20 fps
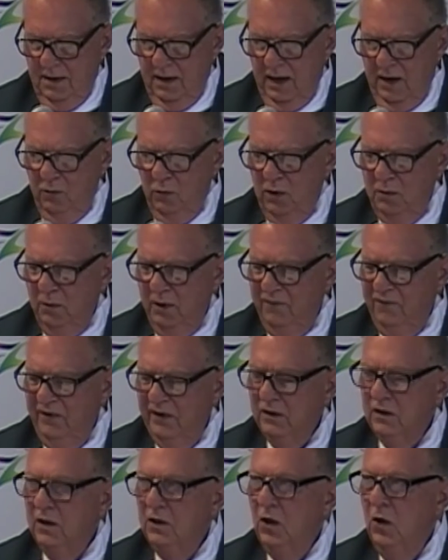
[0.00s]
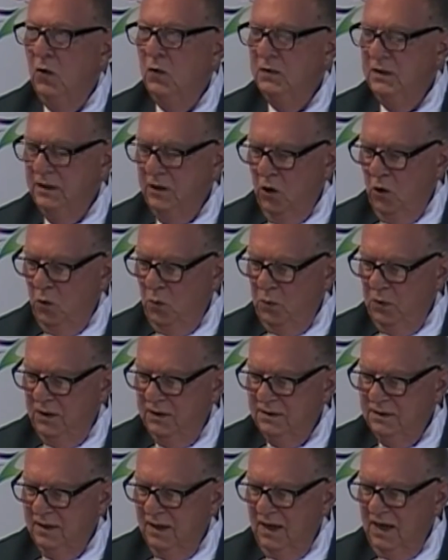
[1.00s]
And when we feel alone and
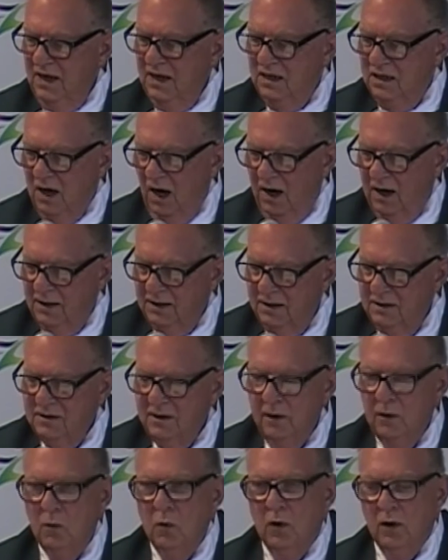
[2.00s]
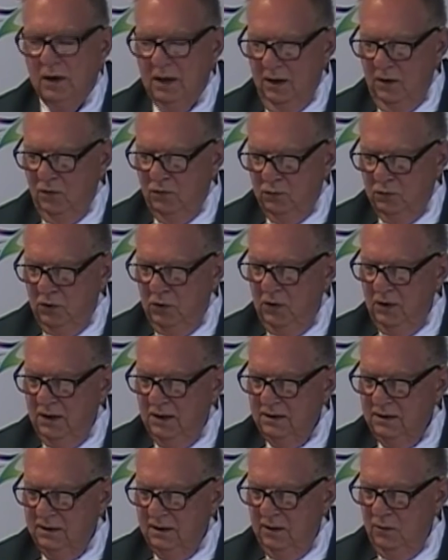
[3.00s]
hopeless, God is there working through
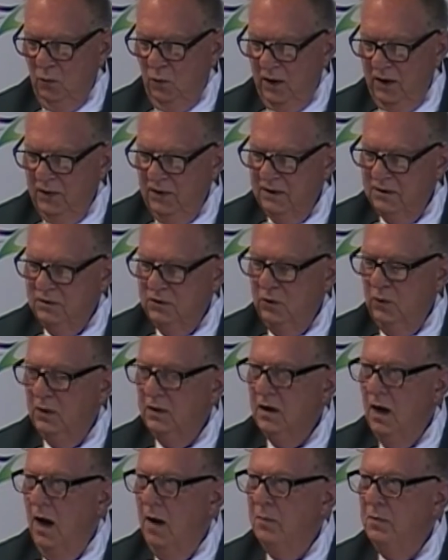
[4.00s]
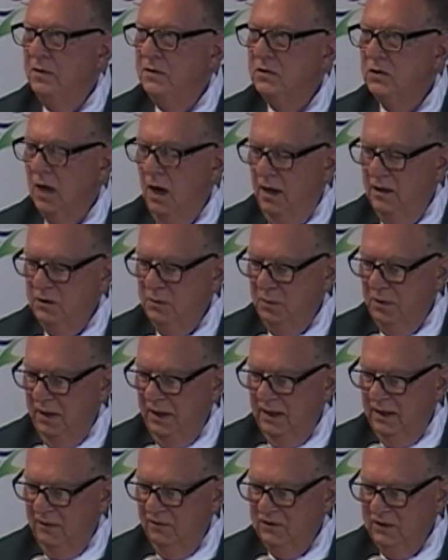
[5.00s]
us and with us to accomplish God's
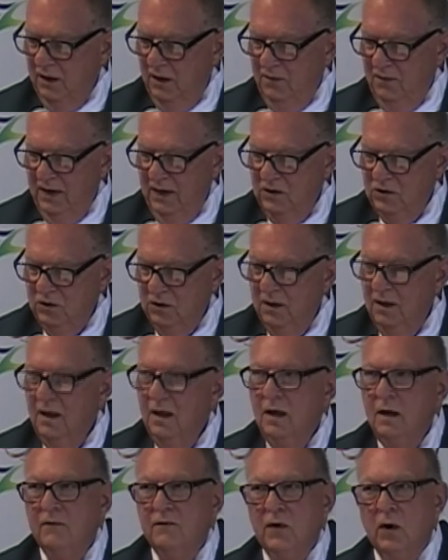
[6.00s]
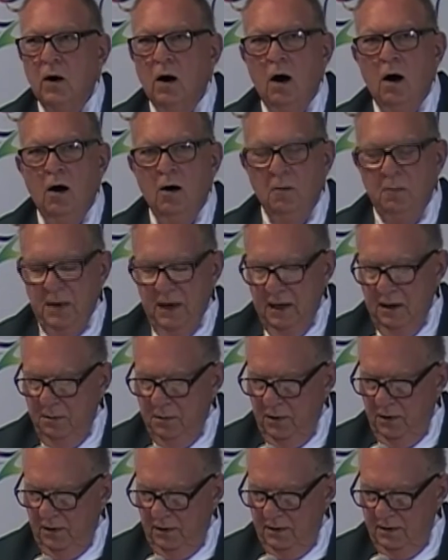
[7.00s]
plan of salvation for all
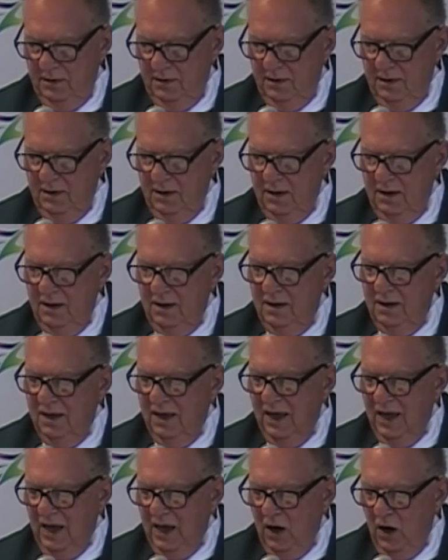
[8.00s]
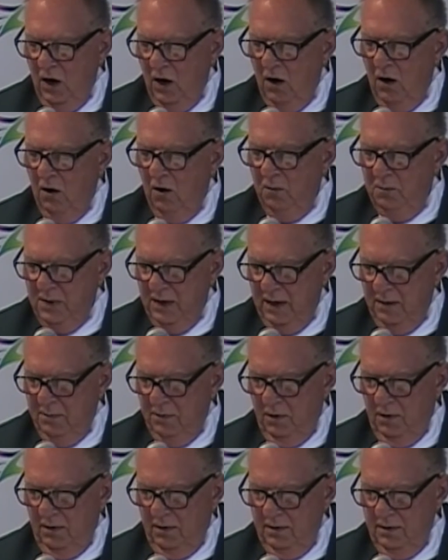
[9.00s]
people. All
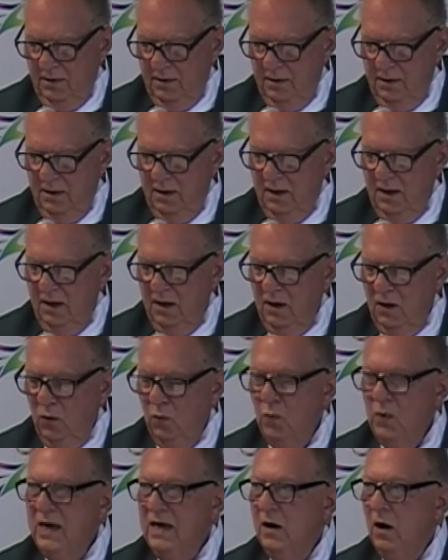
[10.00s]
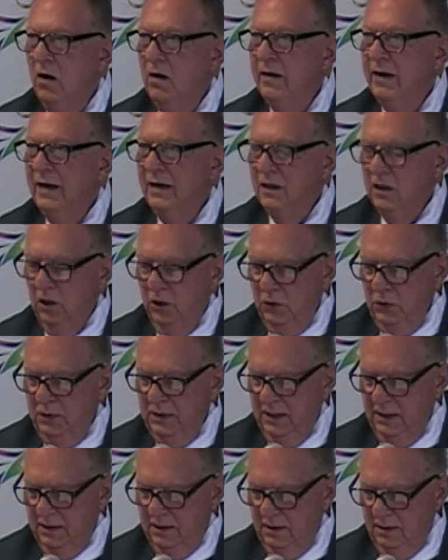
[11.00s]
people. We are
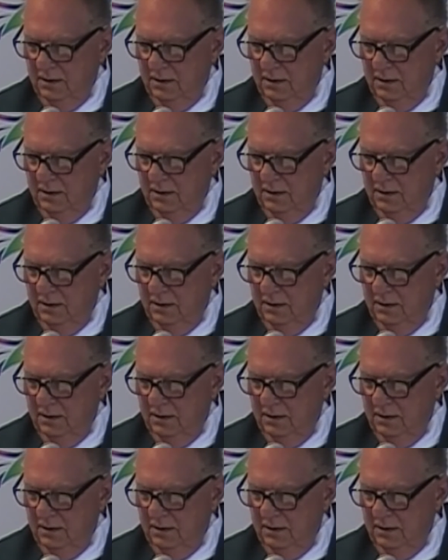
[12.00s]
included.